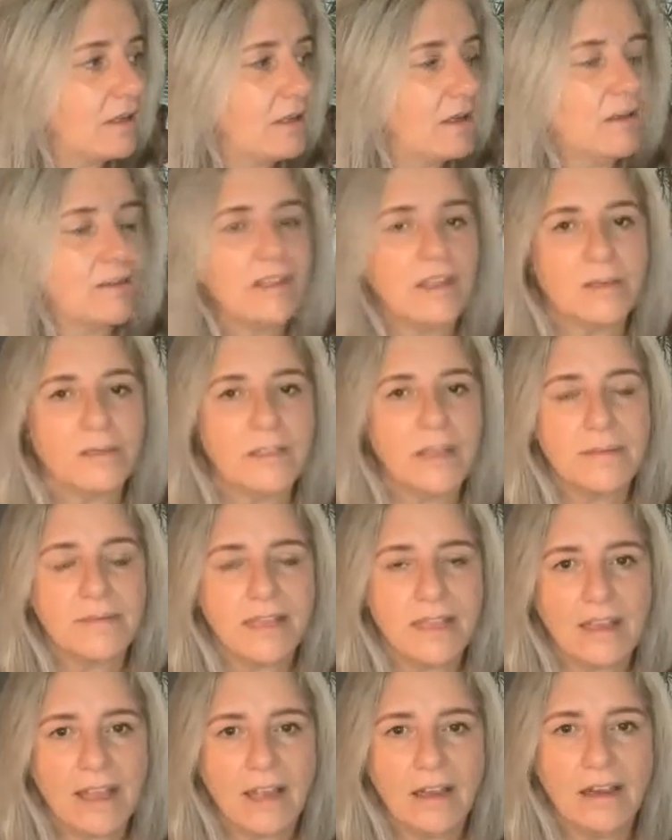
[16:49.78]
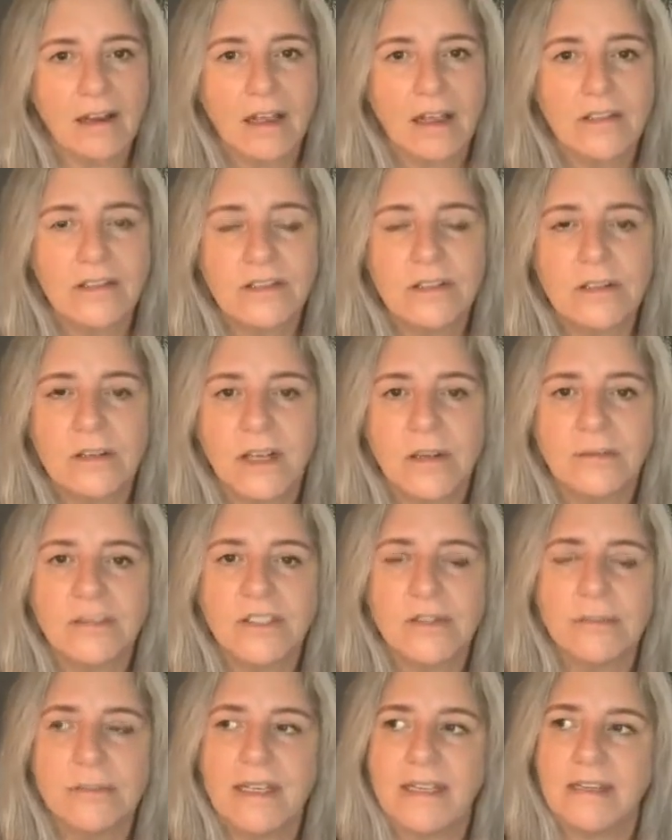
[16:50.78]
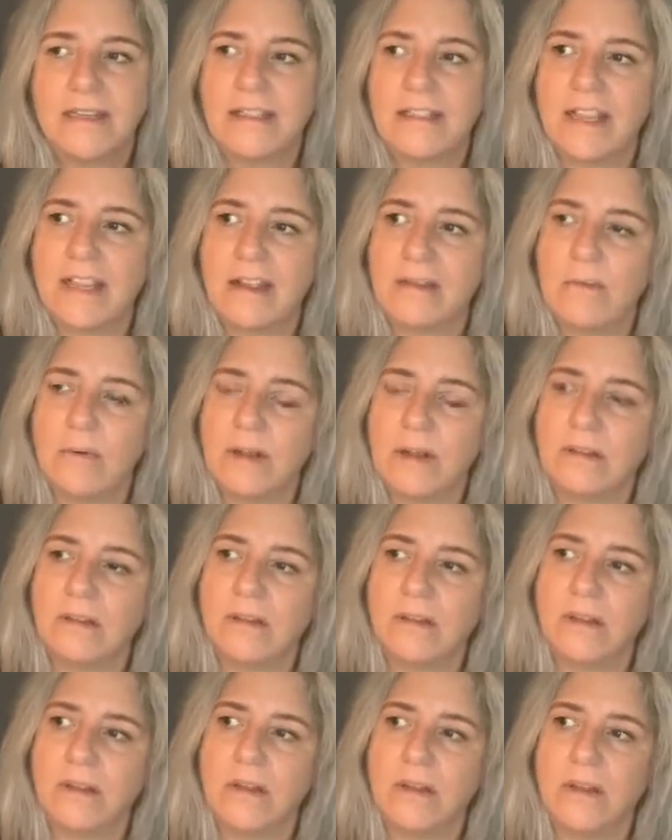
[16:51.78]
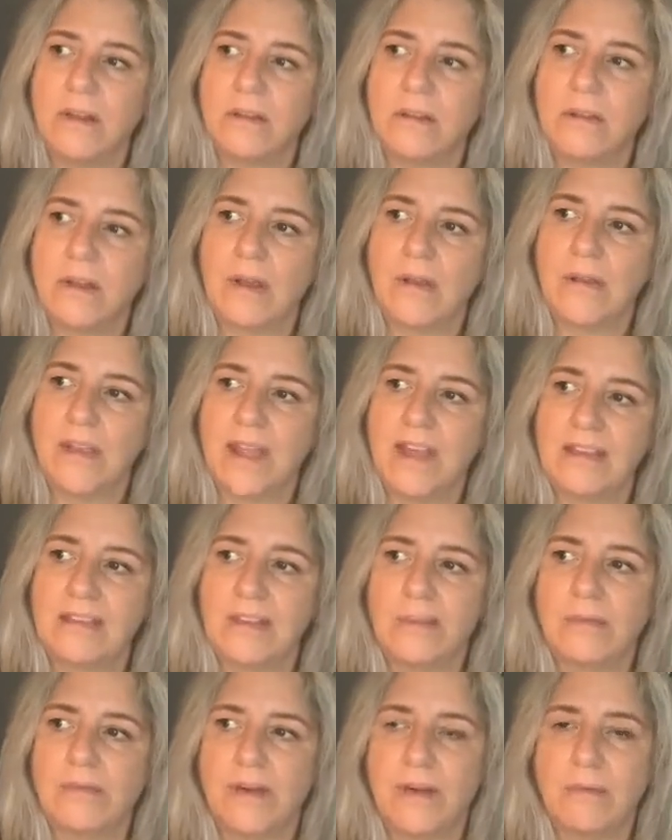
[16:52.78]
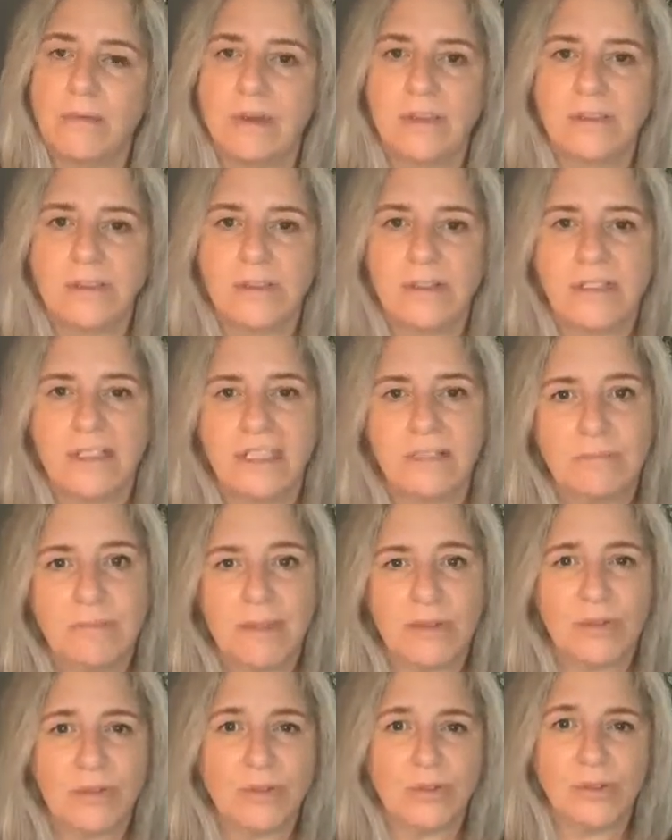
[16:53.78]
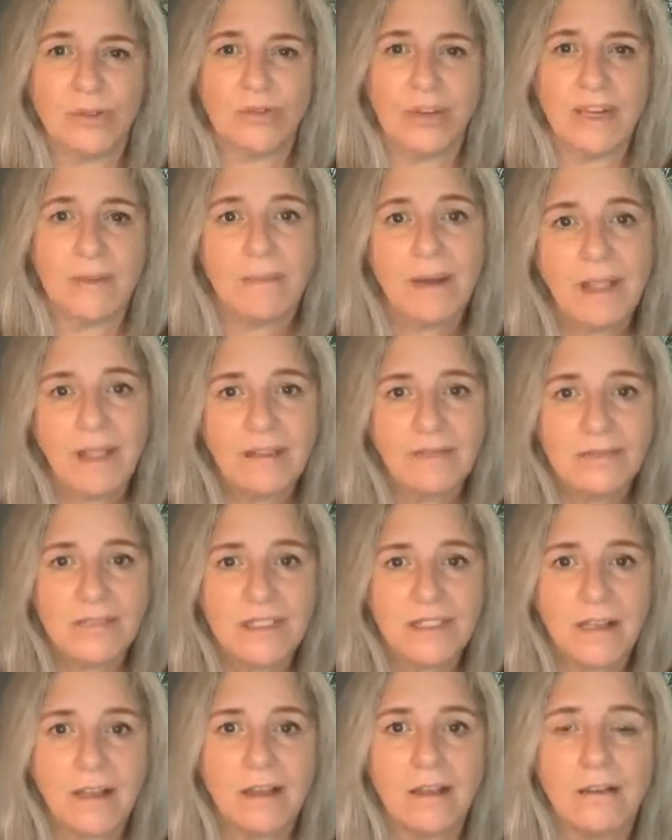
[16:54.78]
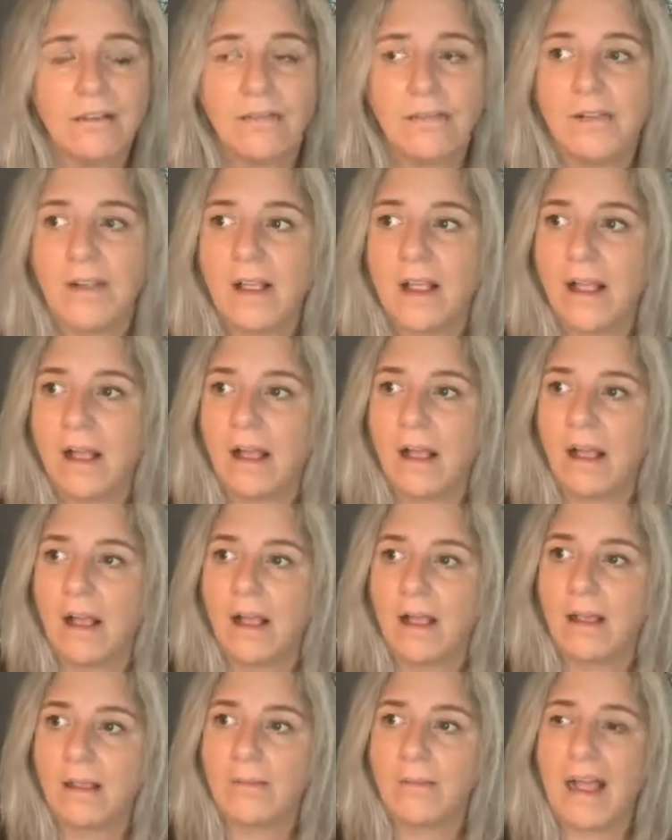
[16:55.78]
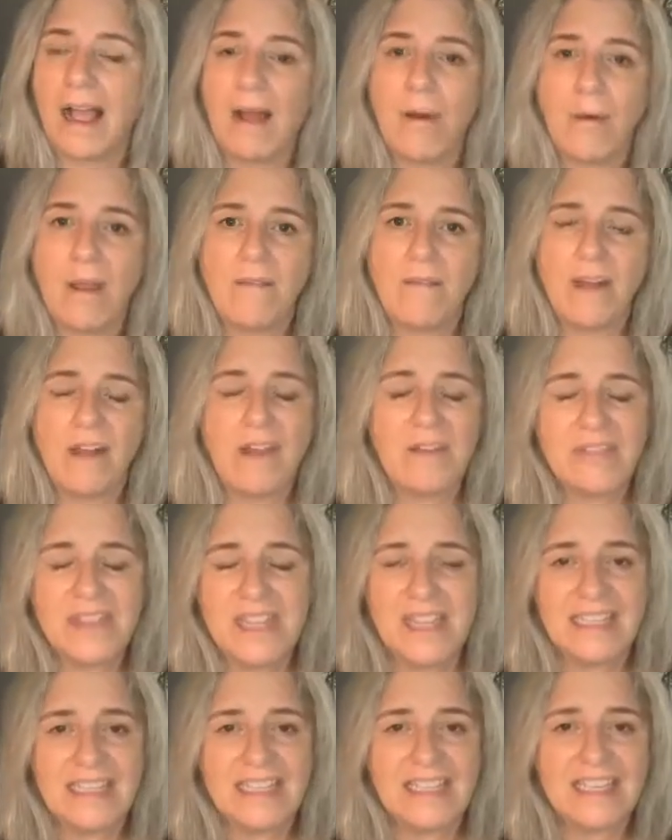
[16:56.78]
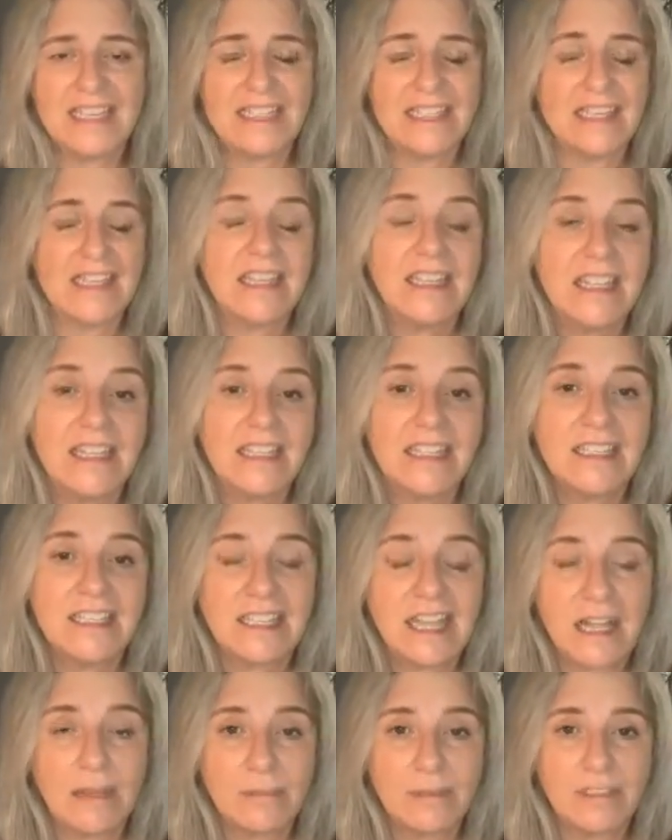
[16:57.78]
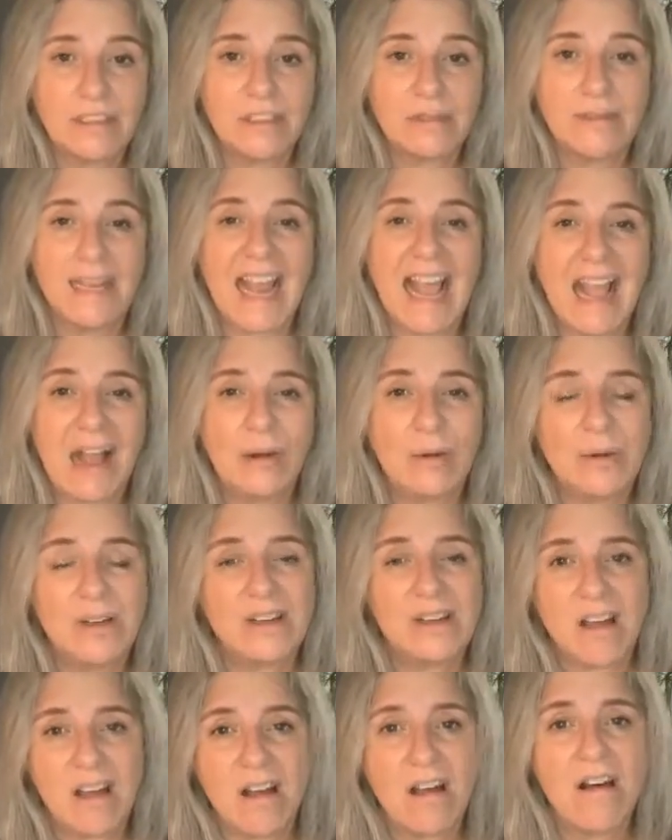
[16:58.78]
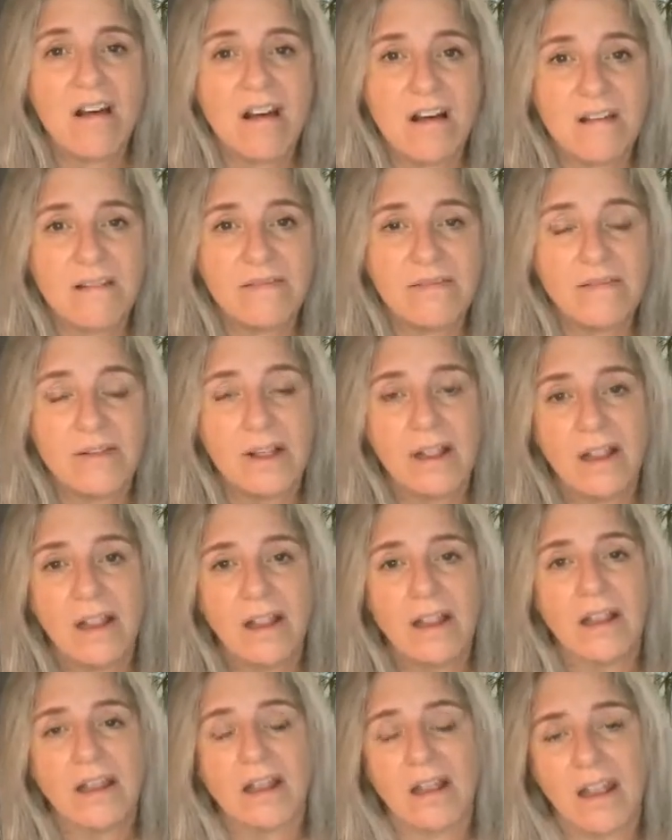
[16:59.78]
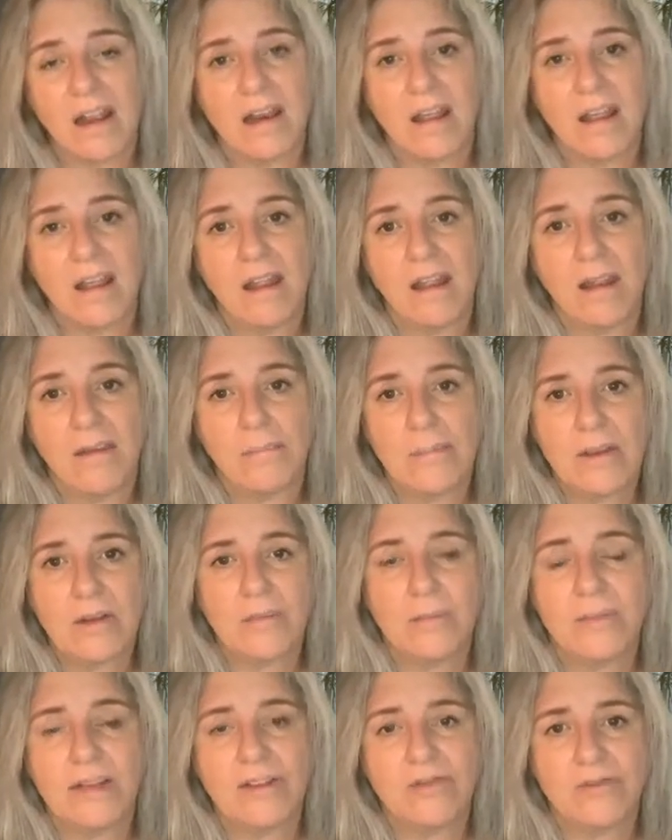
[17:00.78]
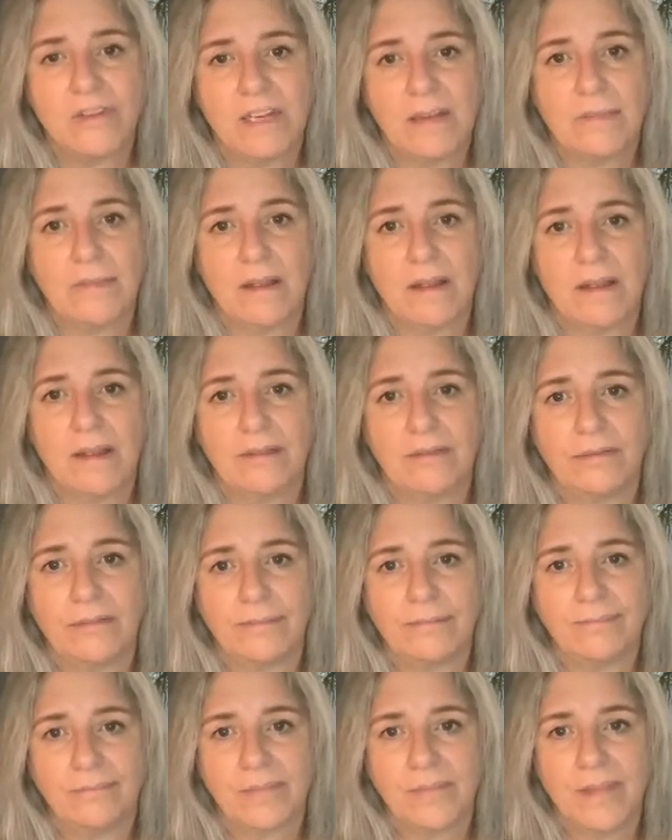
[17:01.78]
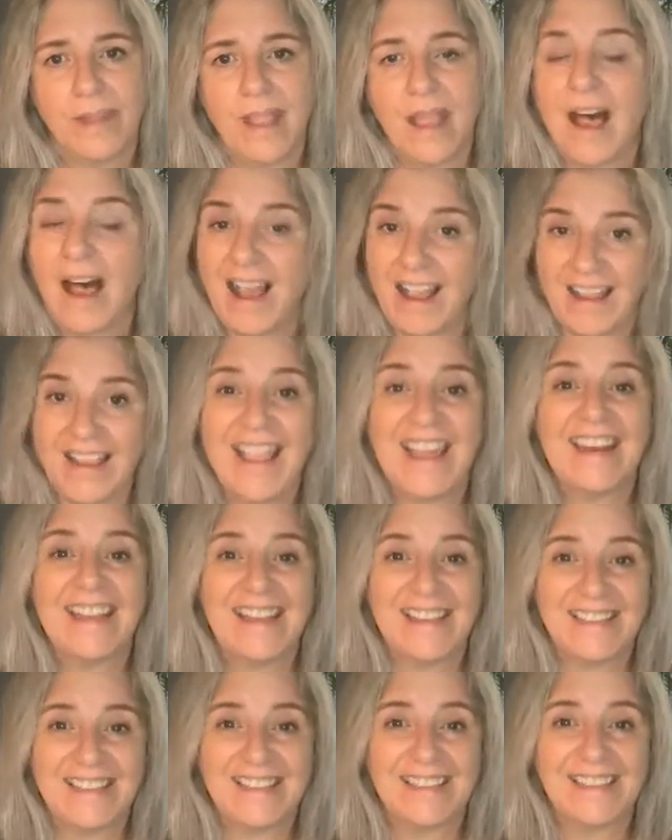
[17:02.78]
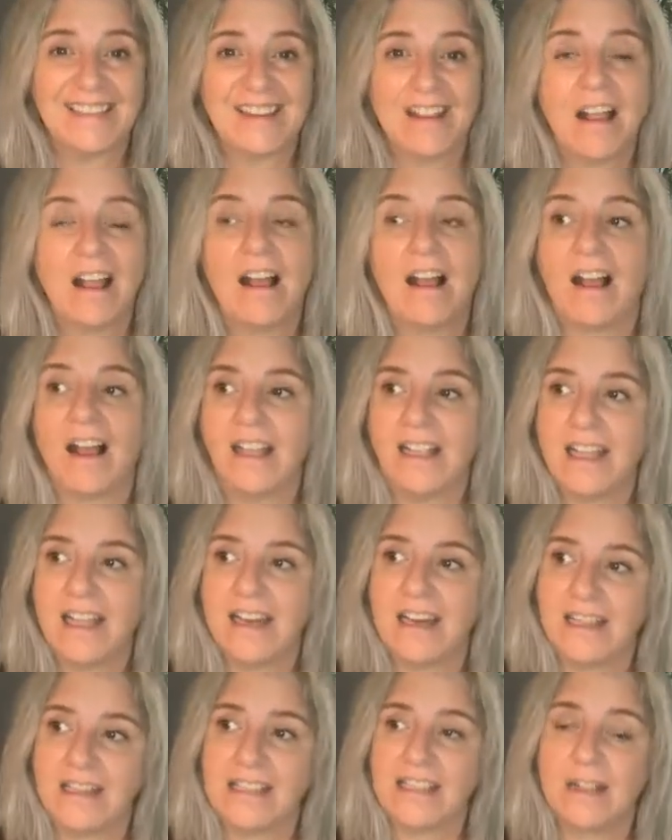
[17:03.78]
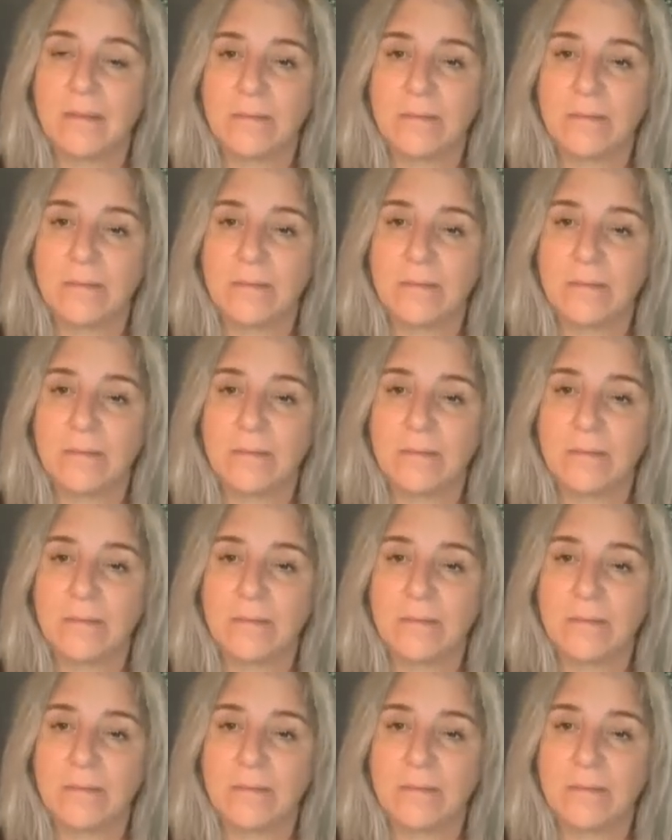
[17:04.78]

you know, sometimes I get clients who come to me and say, well, you know, okay, it's all very well doing this build your dream life stuff. However, this and this has happened to me. How on earth can I build my dream life? I get it. I get it.